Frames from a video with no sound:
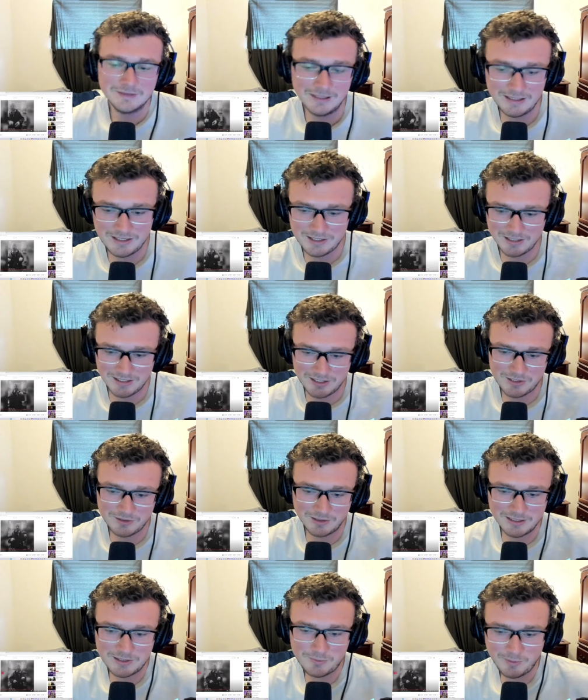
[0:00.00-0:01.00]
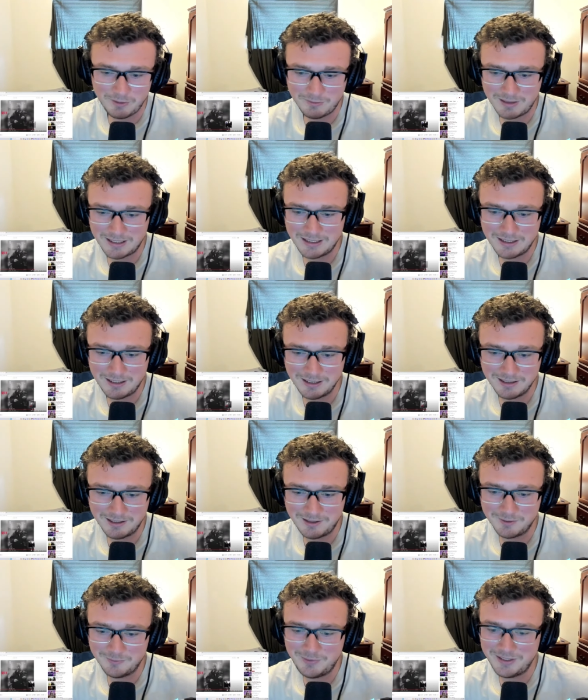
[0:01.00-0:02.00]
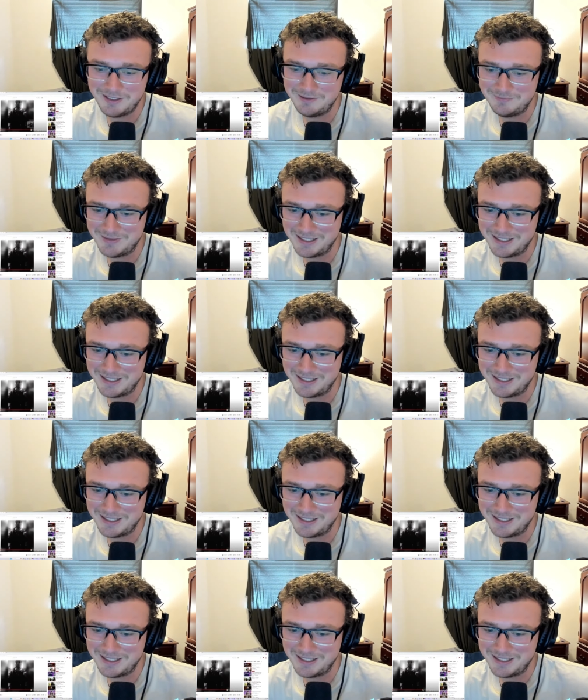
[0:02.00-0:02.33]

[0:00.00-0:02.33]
I'm just let's, MSN. Let's rewind it a little bit,